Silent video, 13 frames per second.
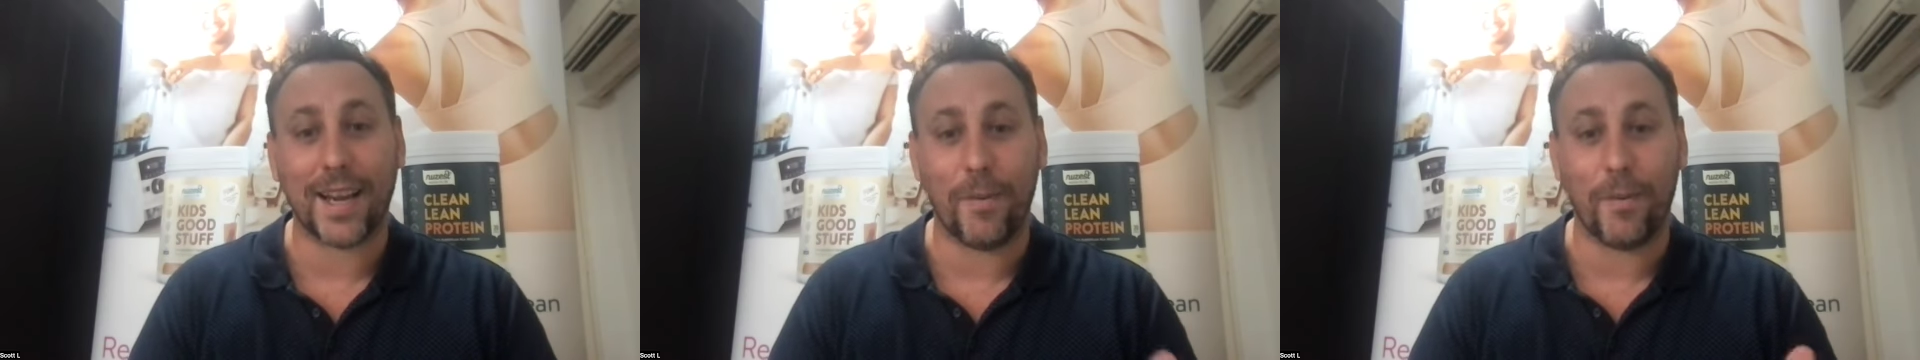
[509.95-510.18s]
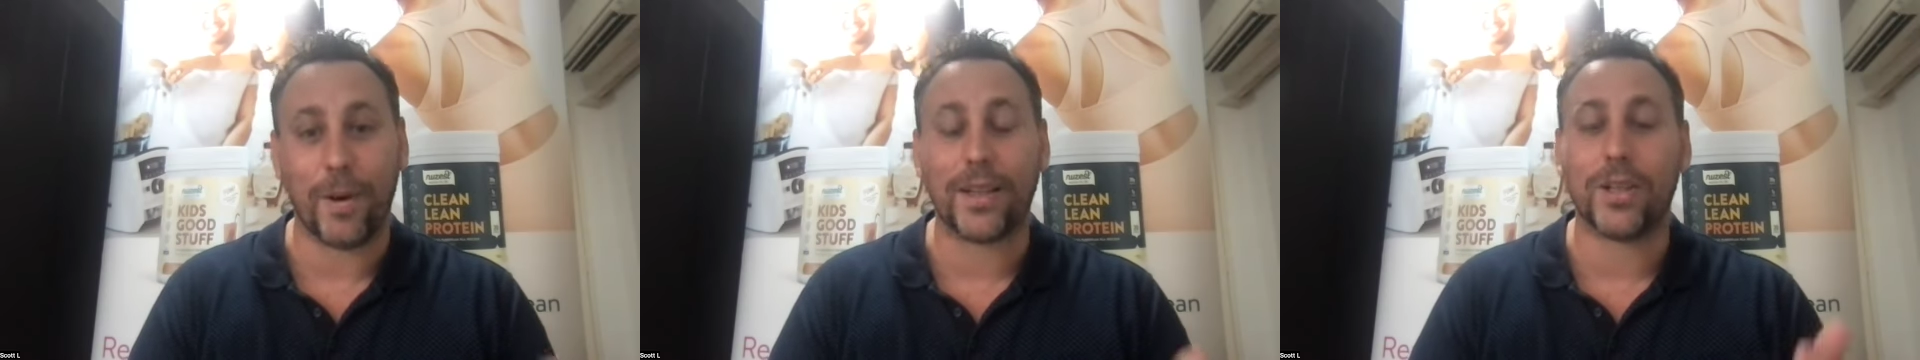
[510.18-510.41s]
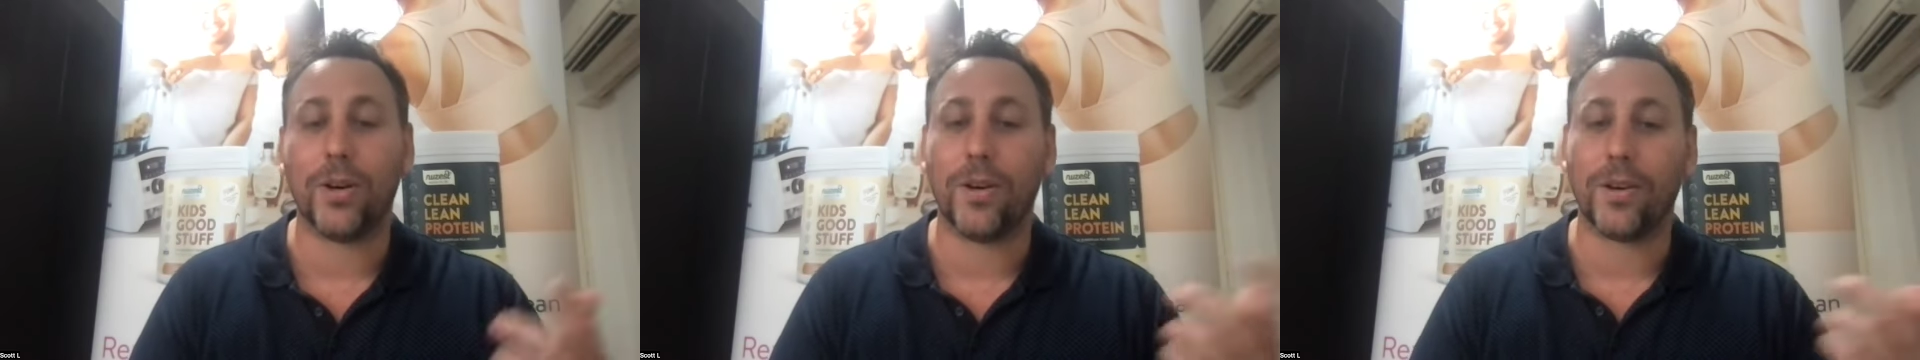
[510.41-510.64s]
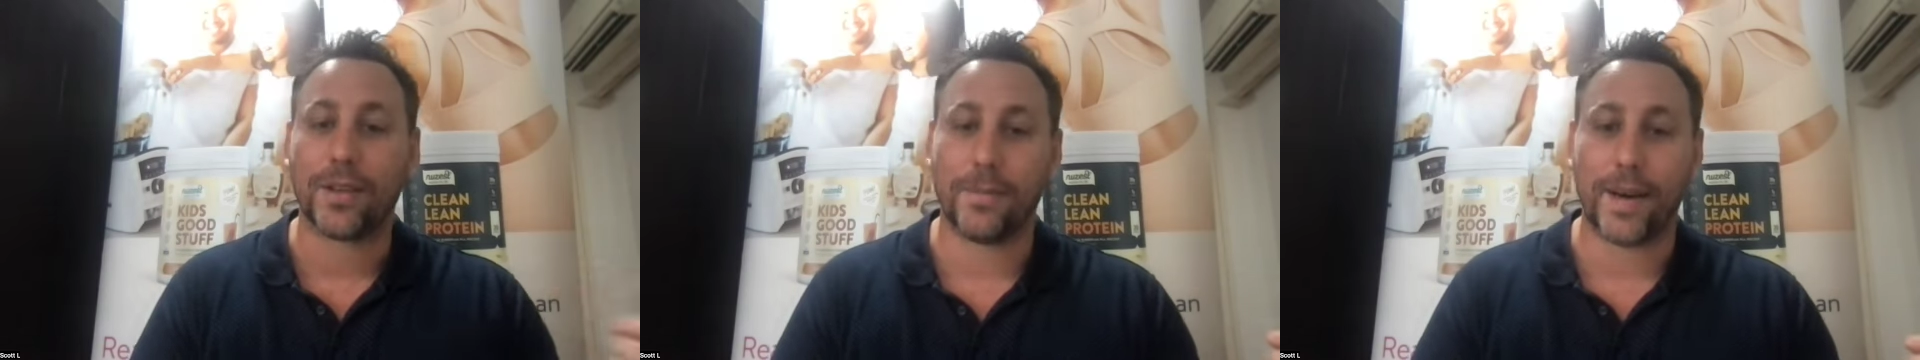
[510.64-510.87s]
And we
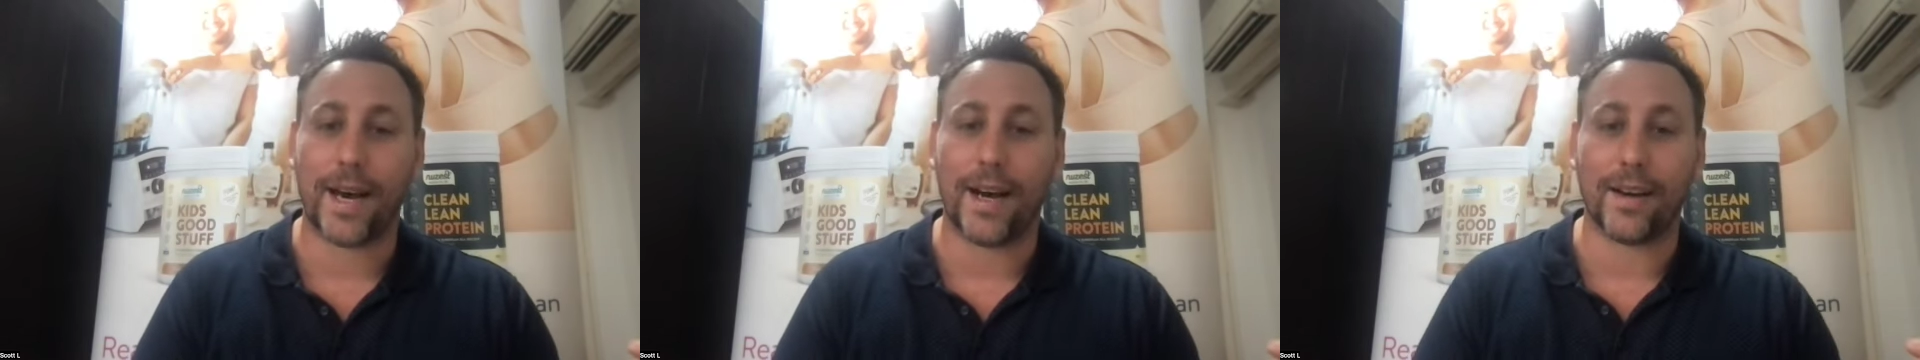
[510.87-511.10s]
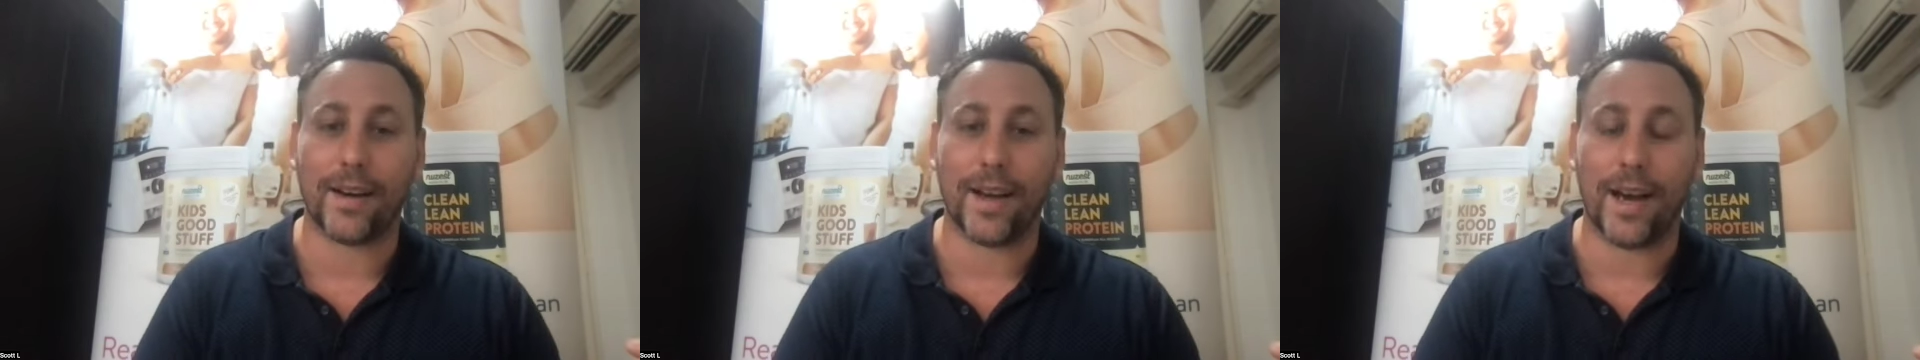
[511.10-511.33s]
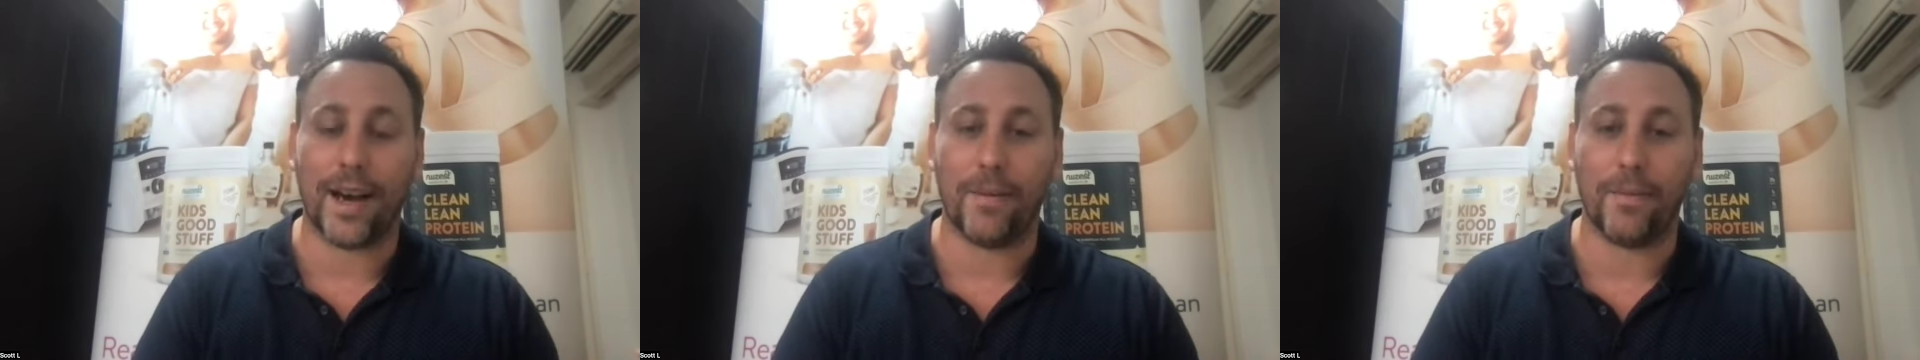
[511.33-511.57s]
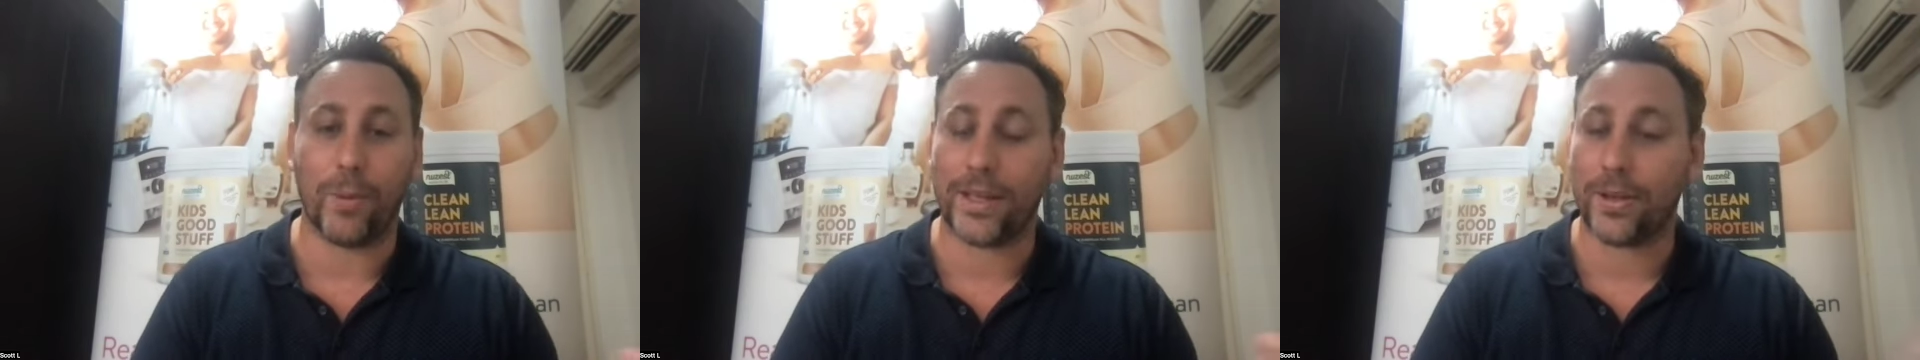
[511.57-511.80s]
talked about,
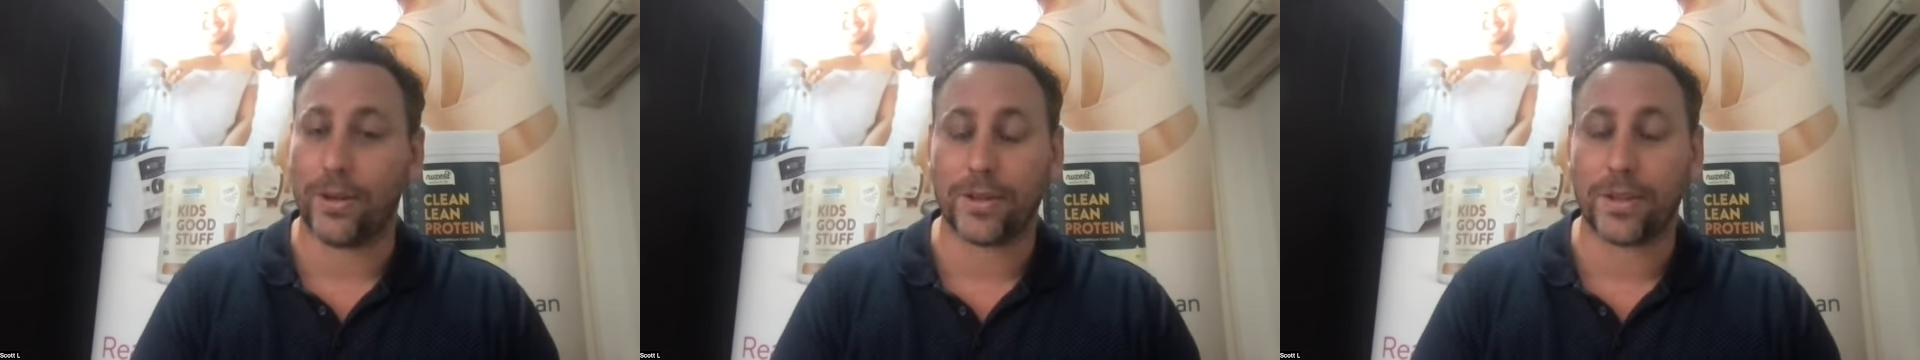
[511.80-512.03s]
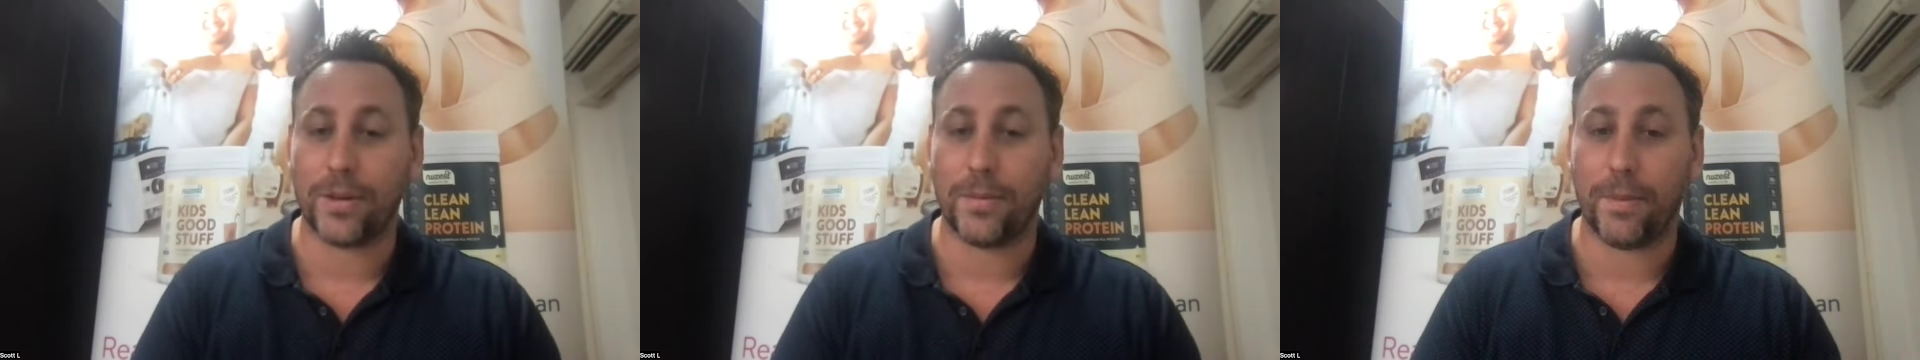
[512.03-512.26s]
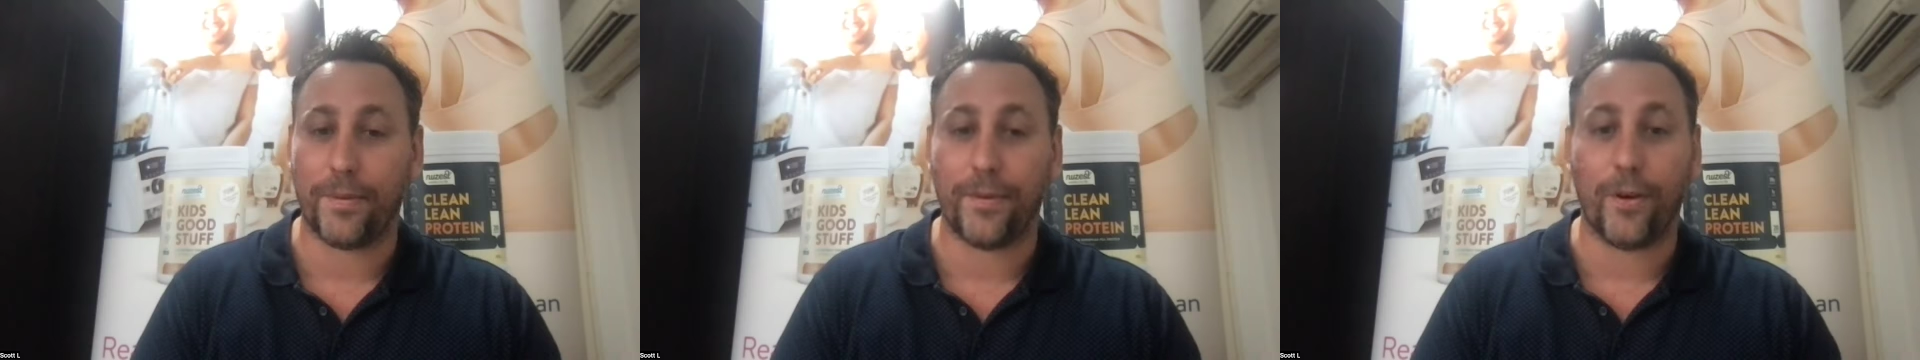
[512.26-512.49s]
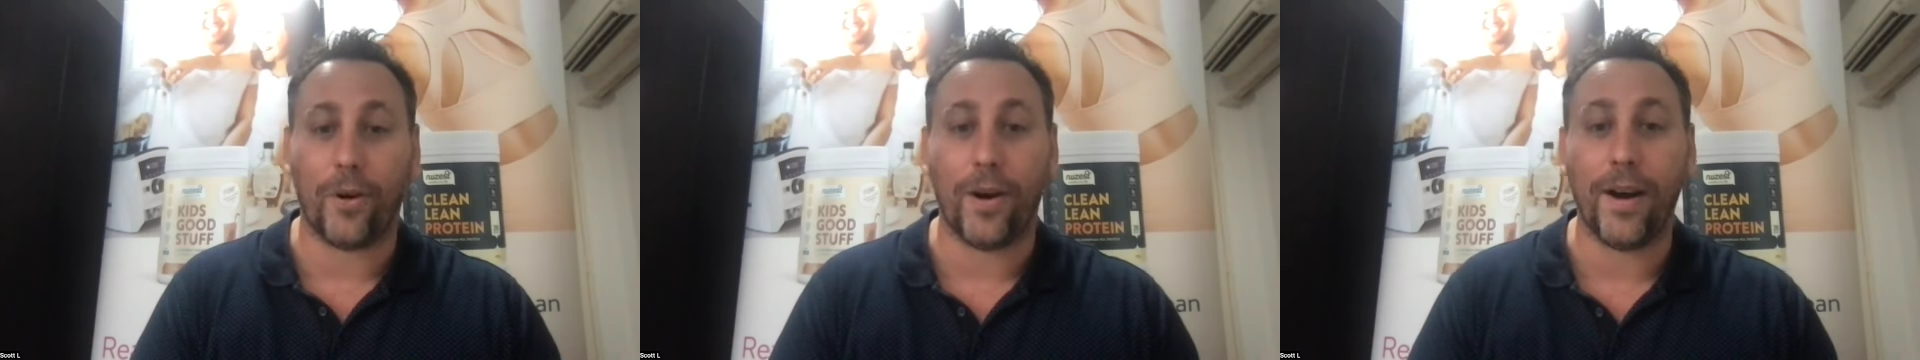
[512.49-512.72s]
we talked to you
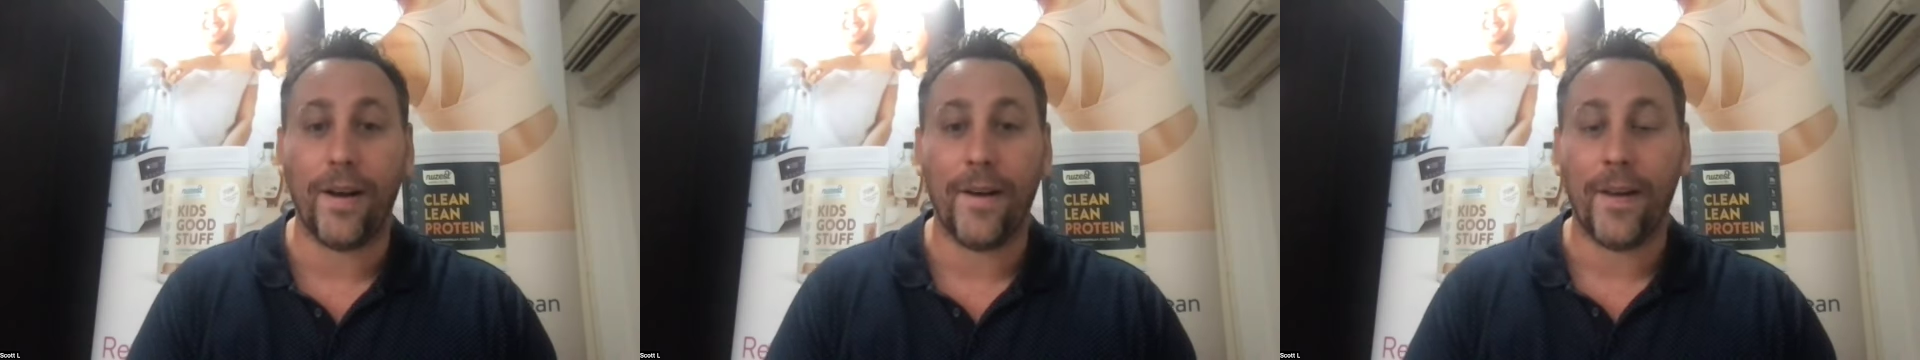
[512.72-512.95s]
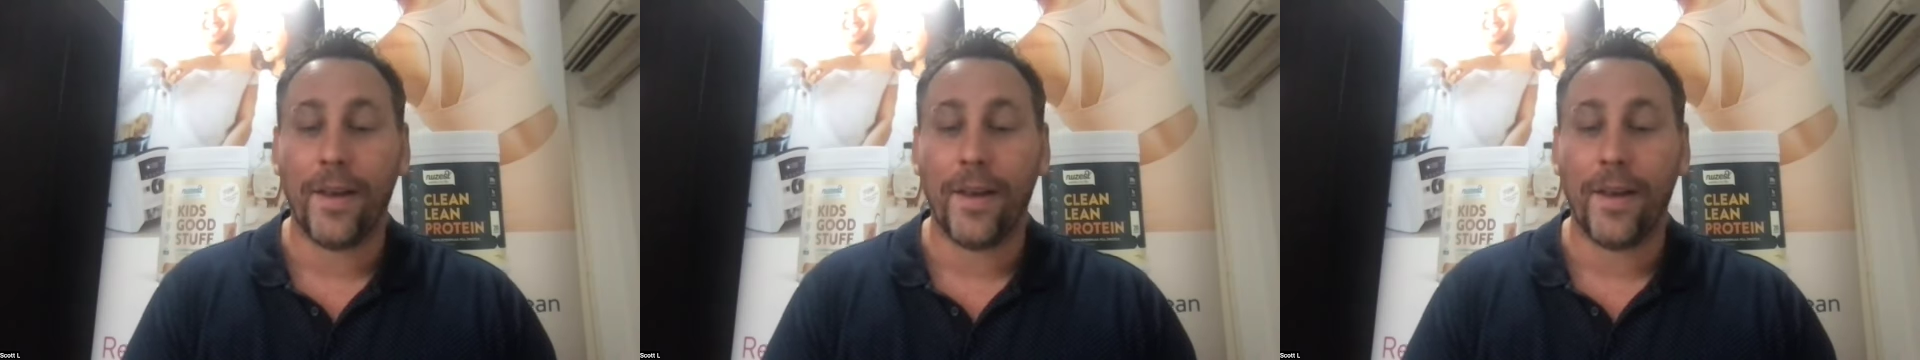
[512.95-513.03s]
before,